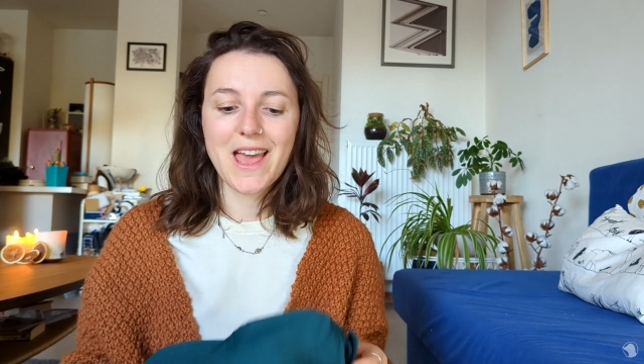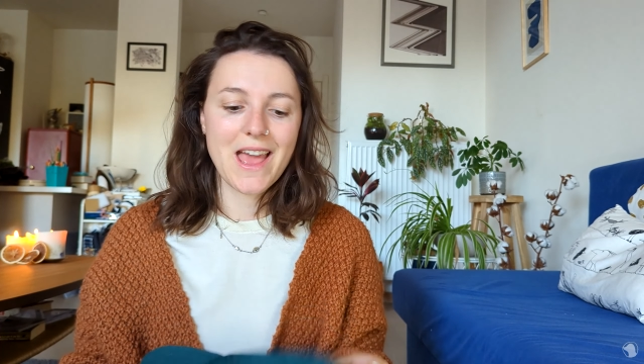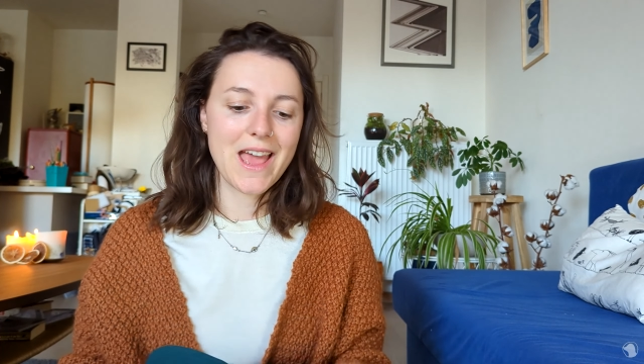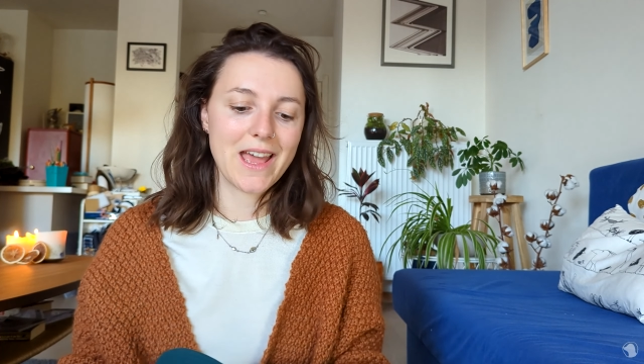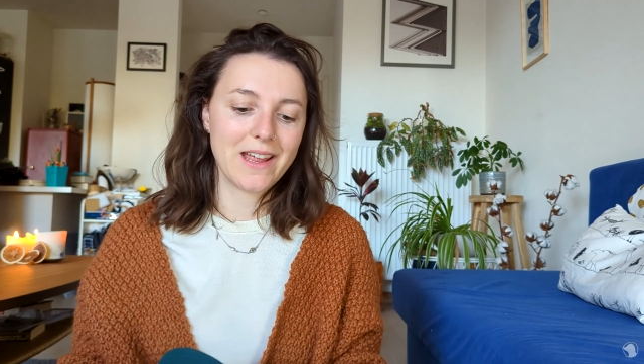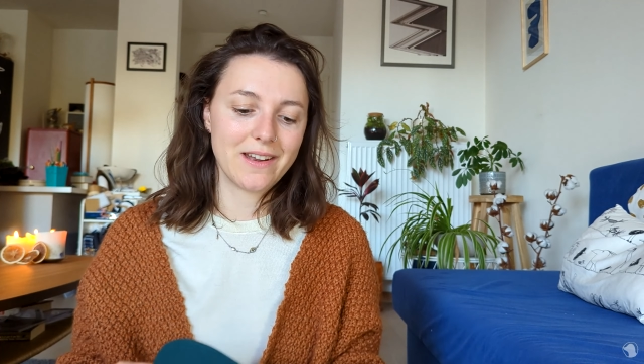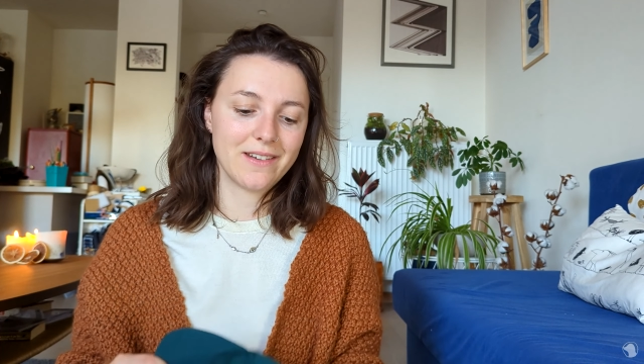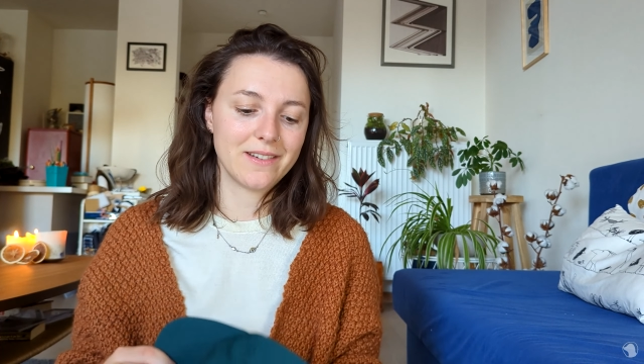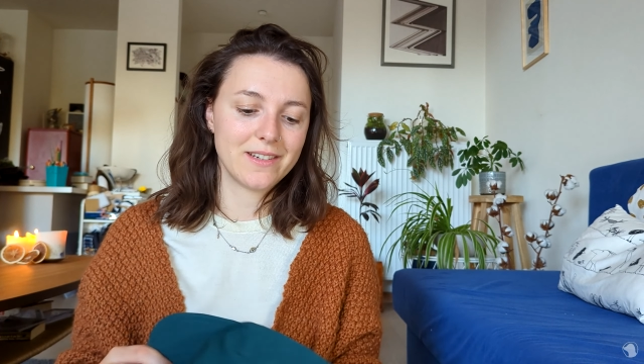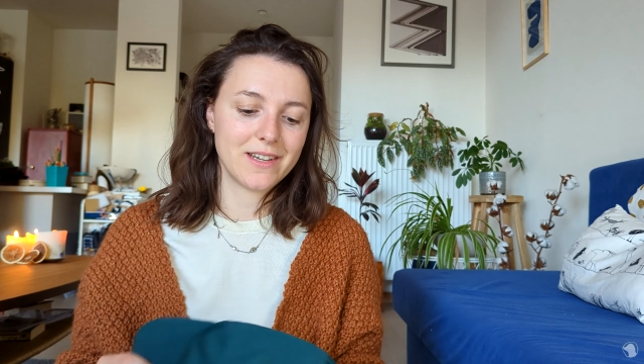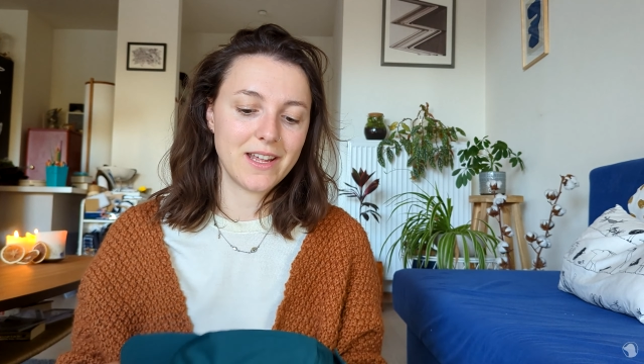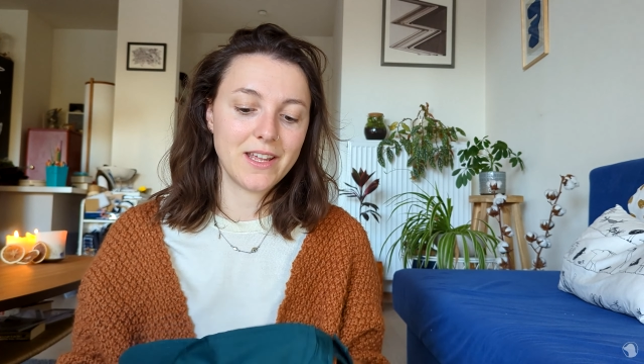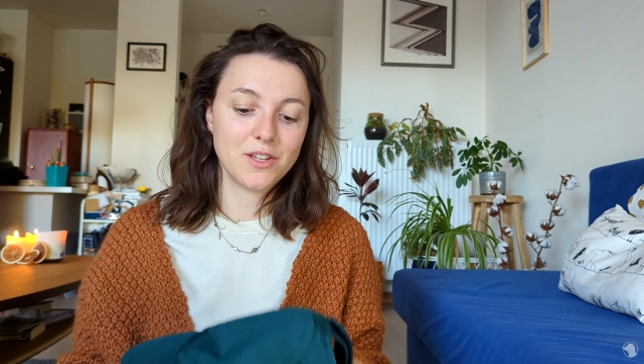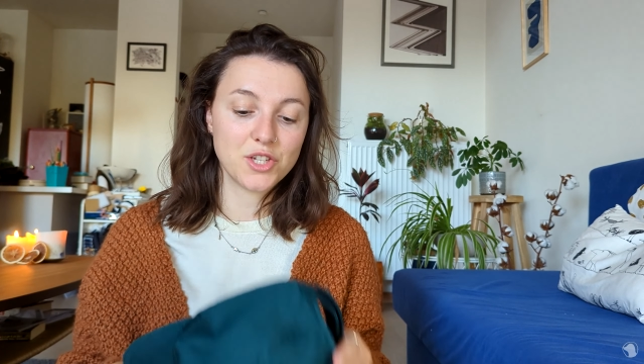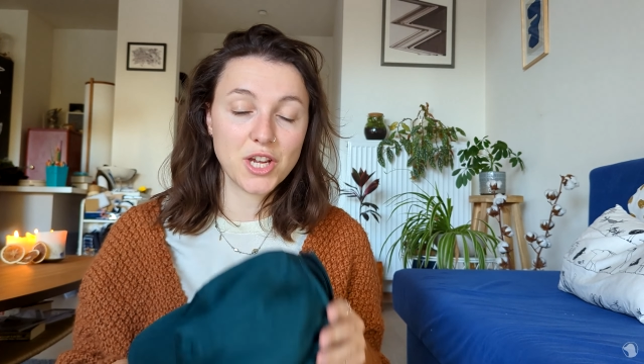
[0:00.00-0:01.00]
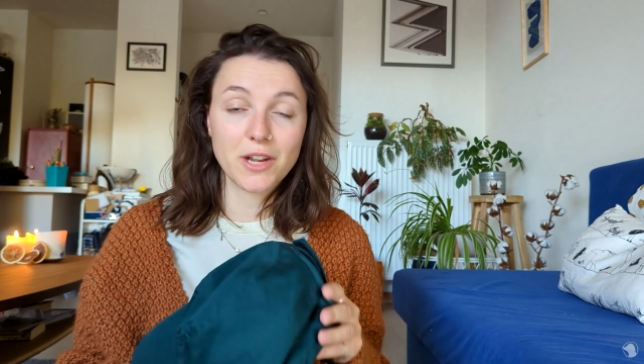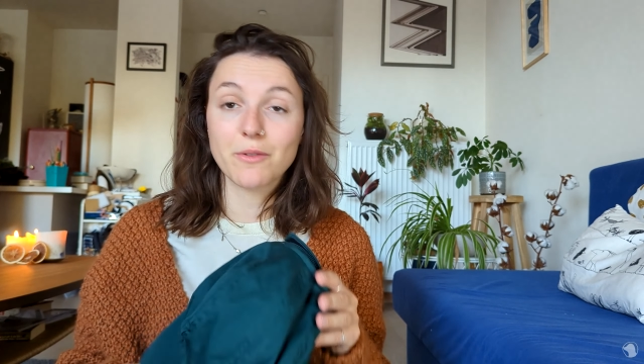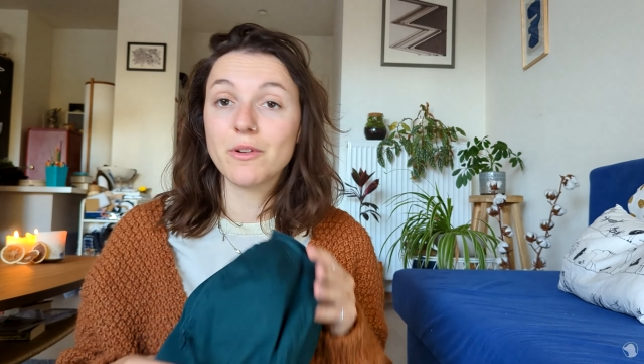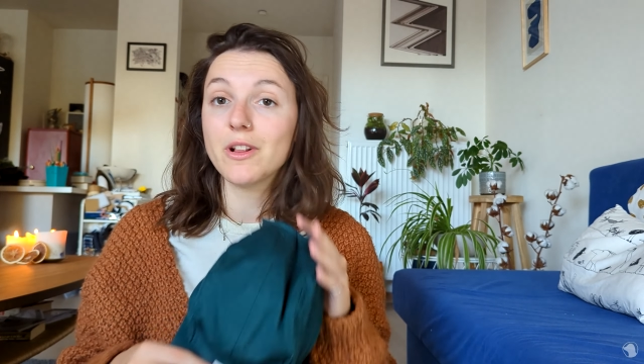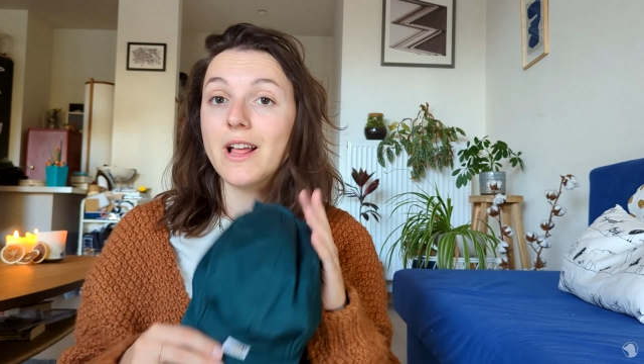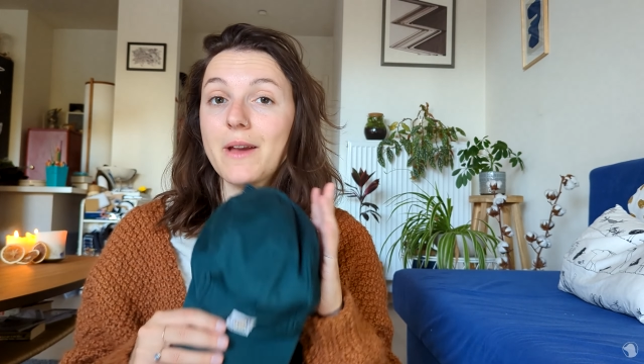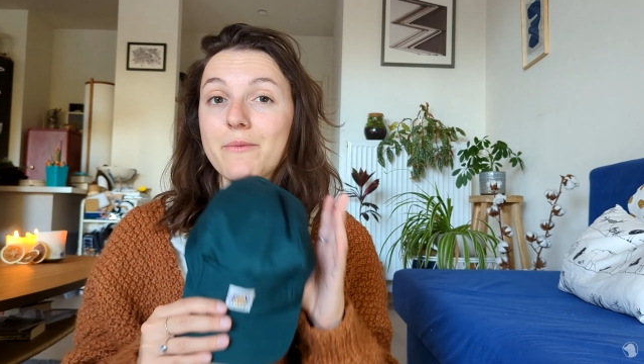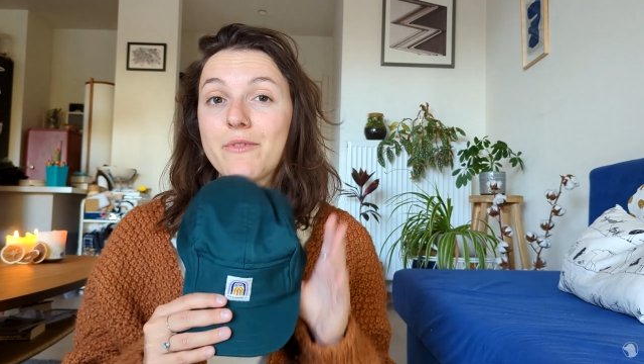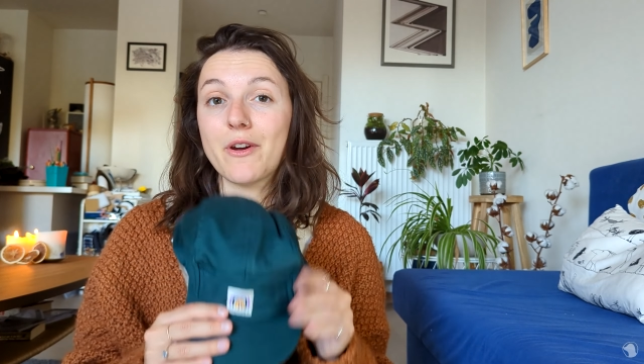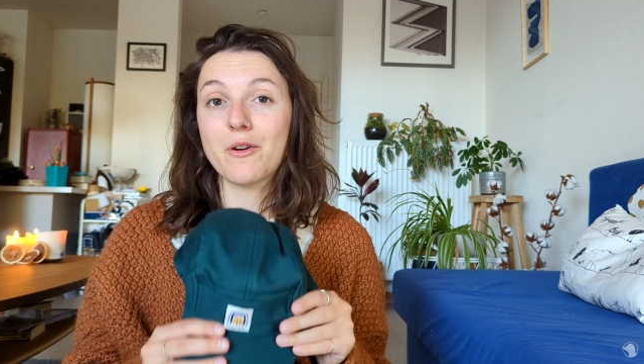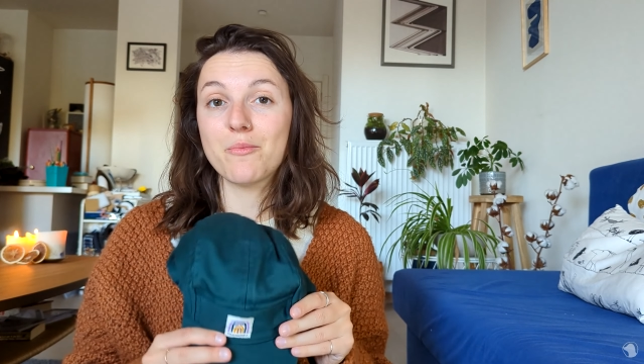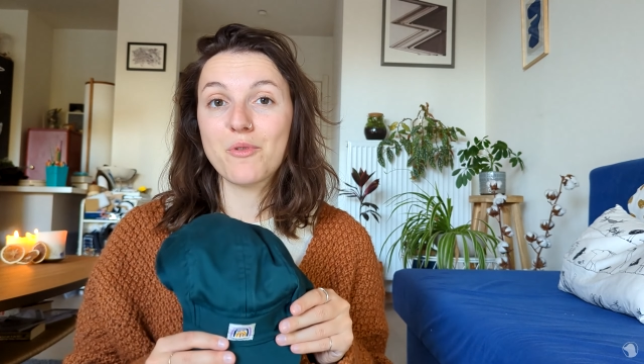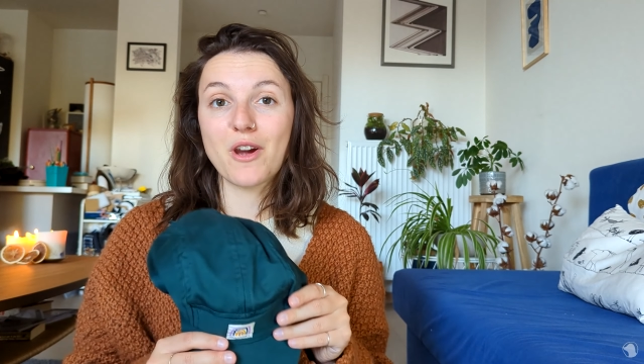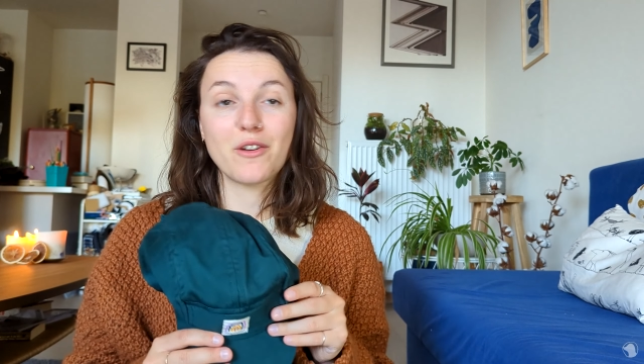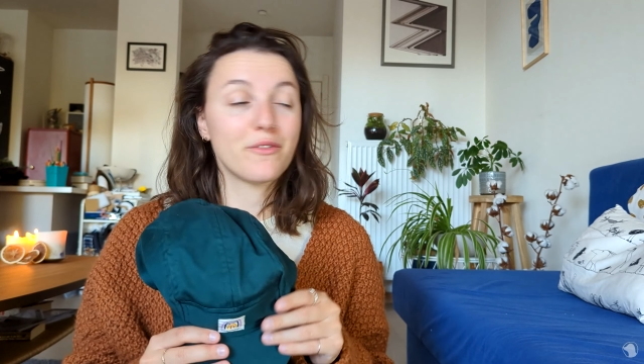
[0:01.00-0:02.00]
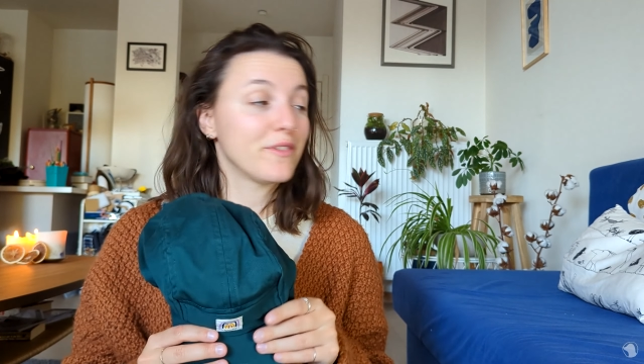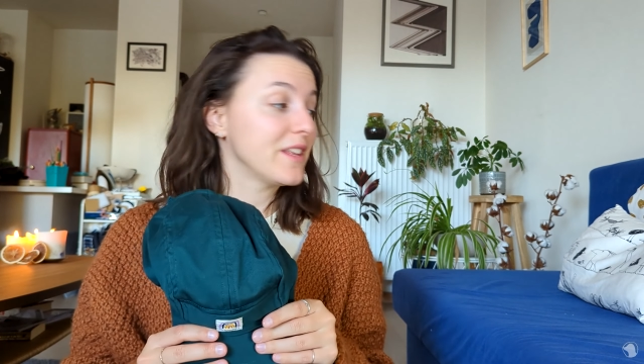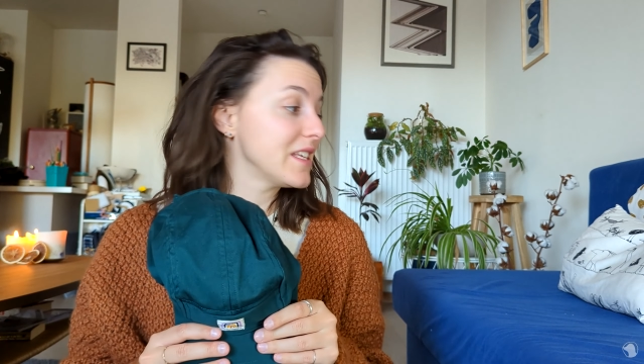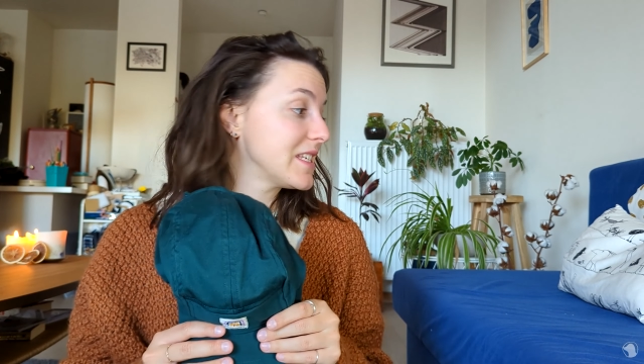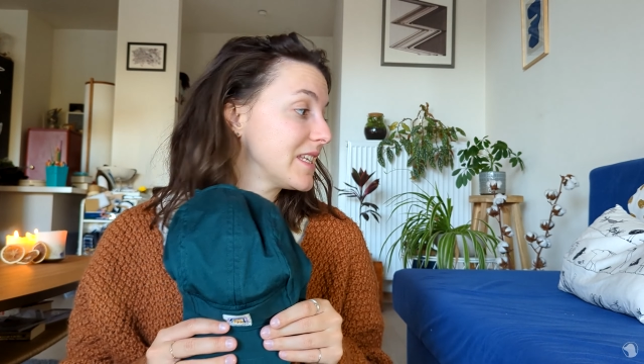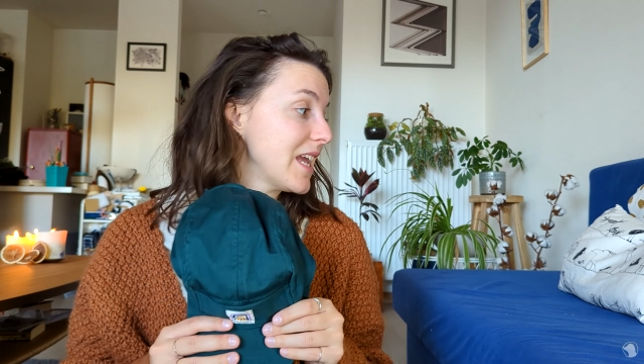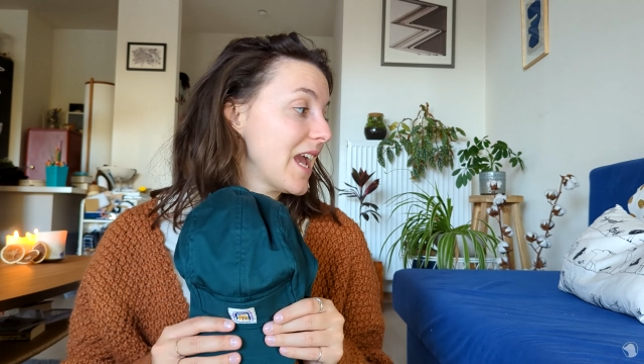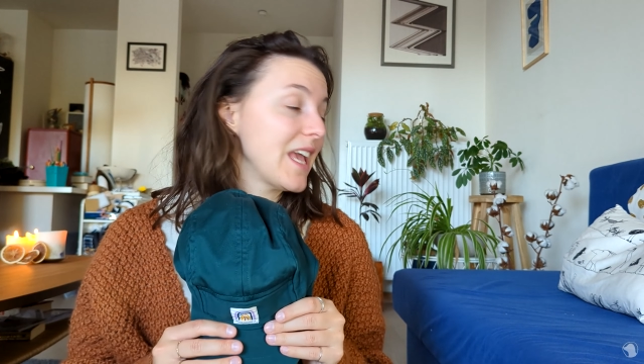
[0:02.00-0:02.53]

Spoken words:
And in general, I'm very proud of this.